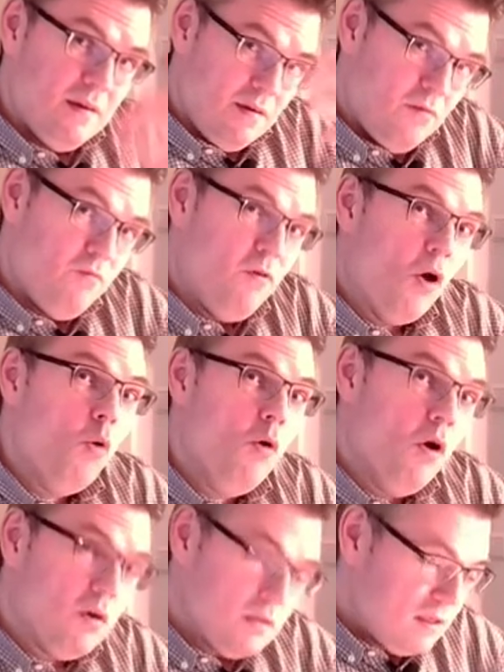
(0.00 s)
flow
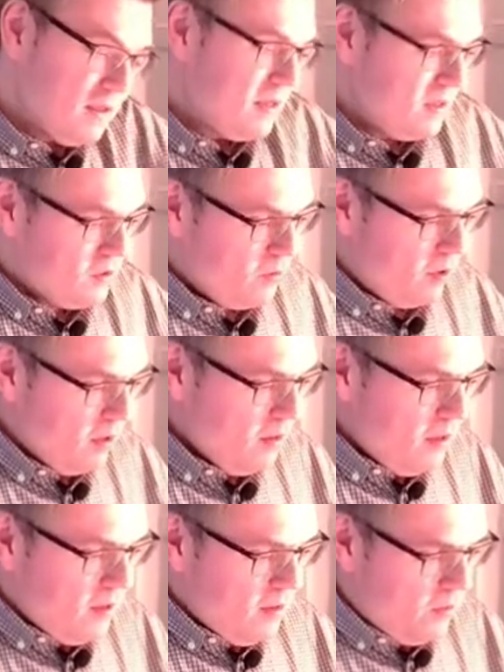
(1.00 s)
losses and so on.
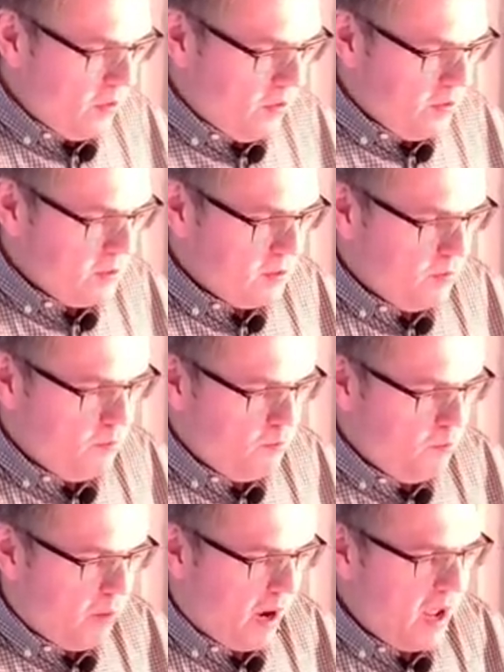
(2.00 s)
There is a
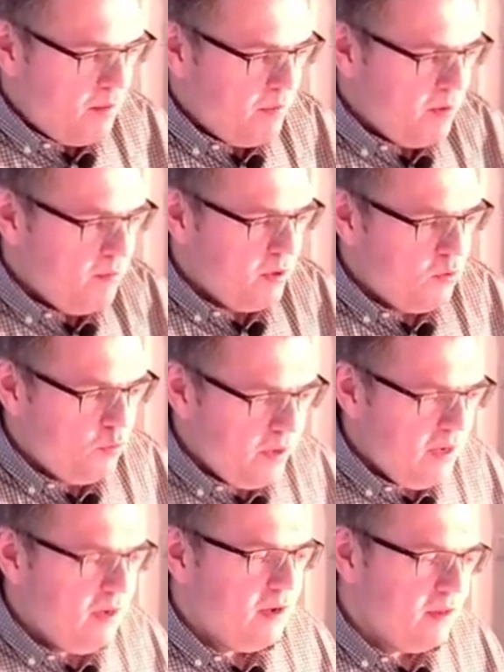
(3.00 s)
pipe in
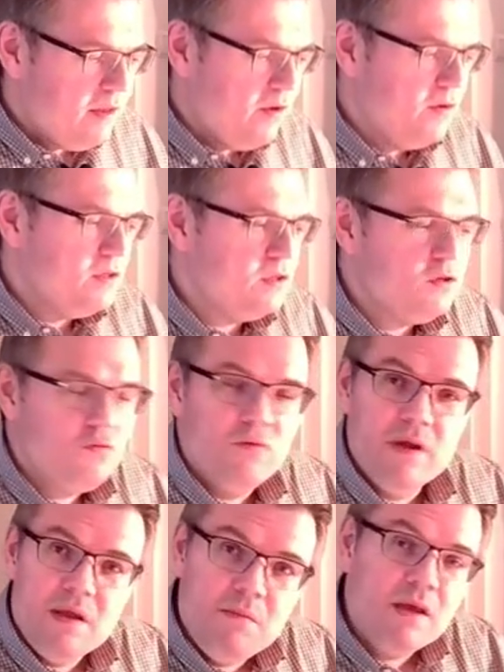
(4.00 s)
between, and there is
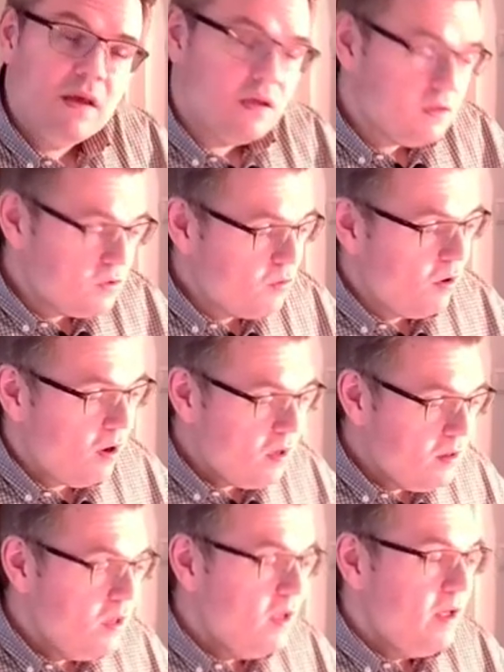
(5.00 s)
streaming and so
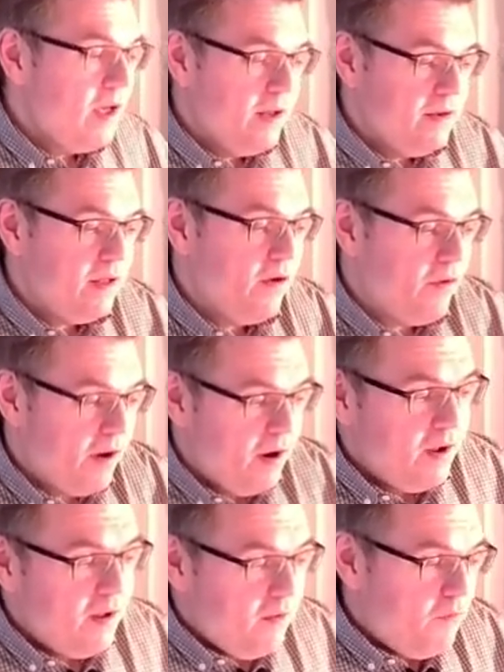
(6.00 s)
on. And there are
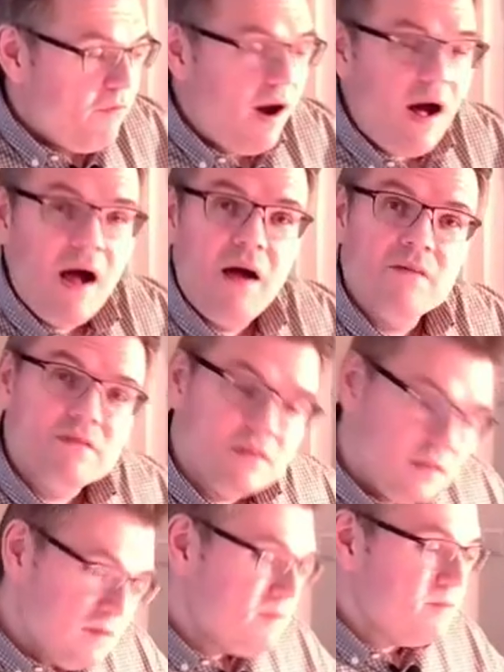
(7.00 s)

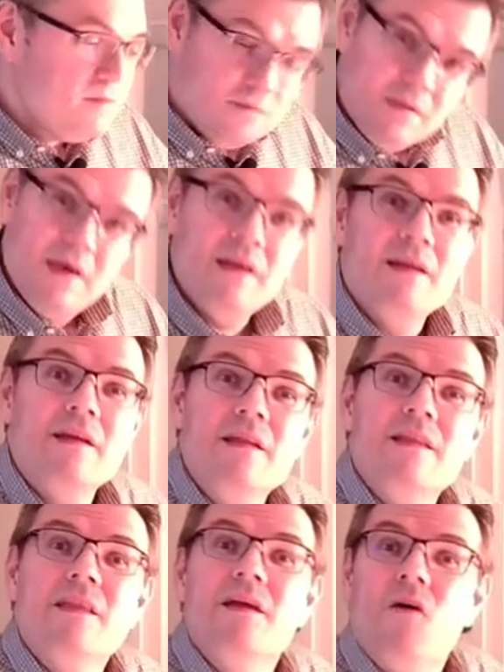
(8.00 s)
valves. Yeah?
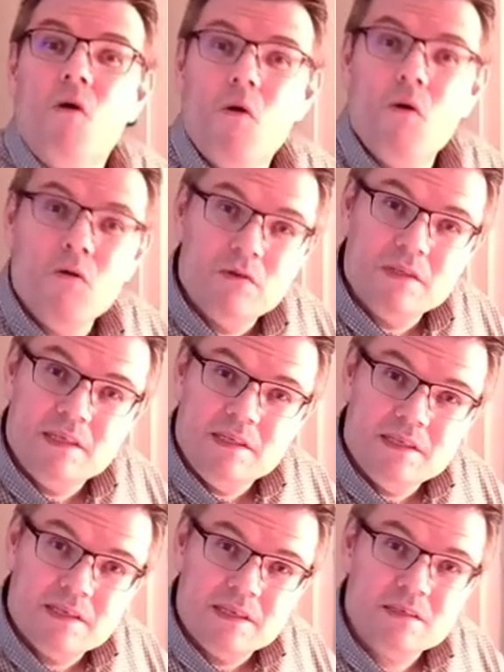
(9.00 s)
They're all
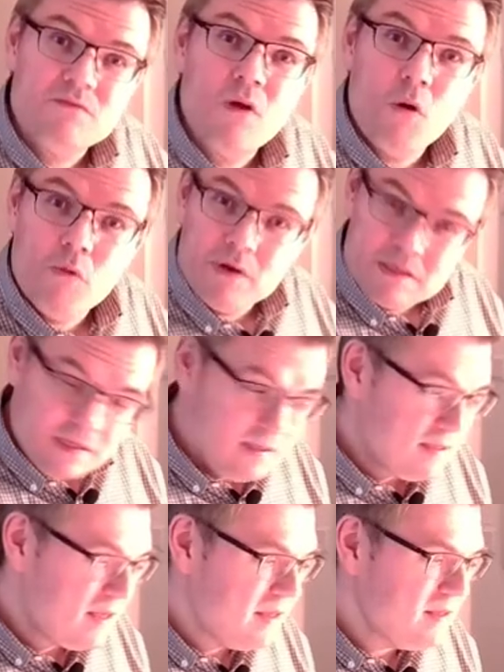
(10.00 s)
resistance, flow
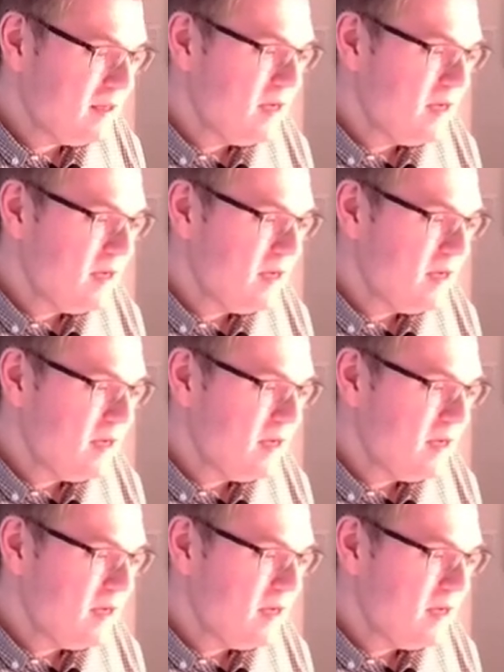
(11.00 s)
resistance.